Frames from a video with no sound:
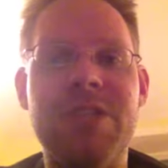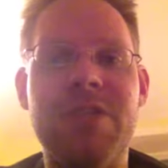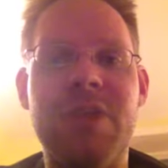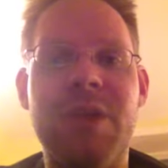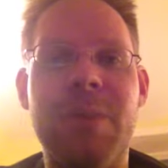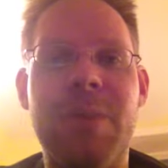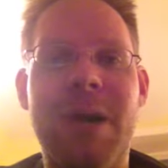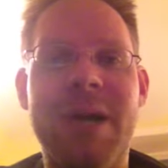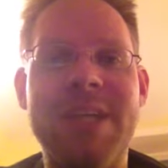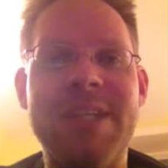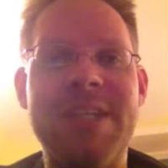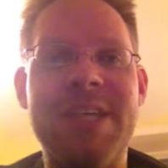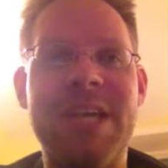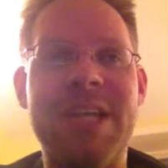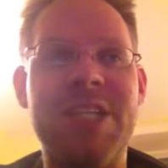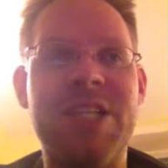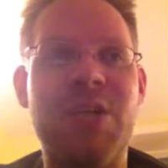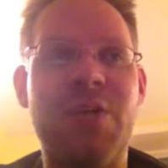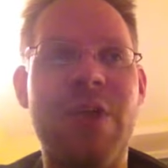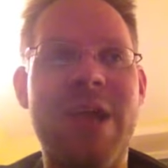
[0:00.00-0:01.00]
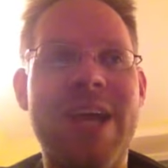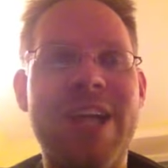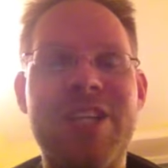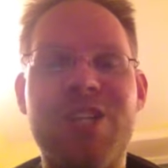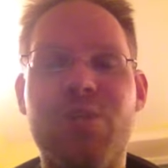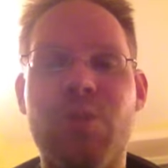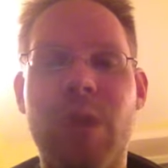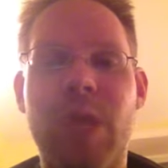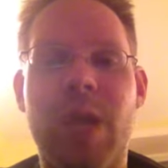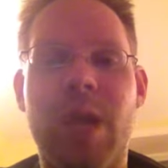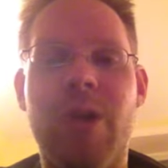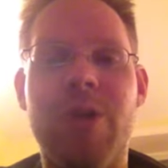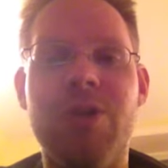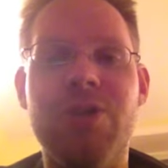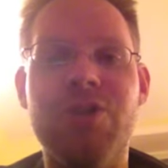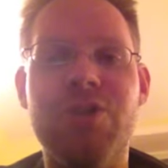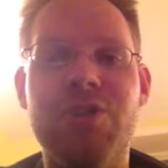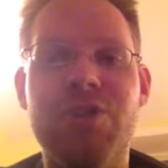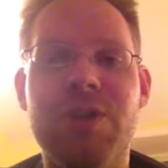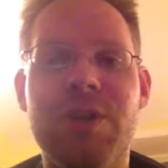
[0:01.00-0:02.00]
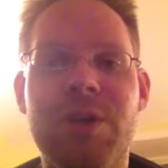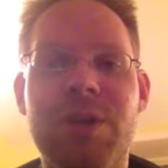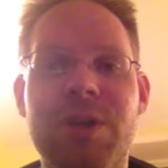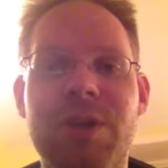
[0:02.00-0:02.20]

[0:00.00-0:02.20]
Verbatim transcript: so they buy skates that are extra large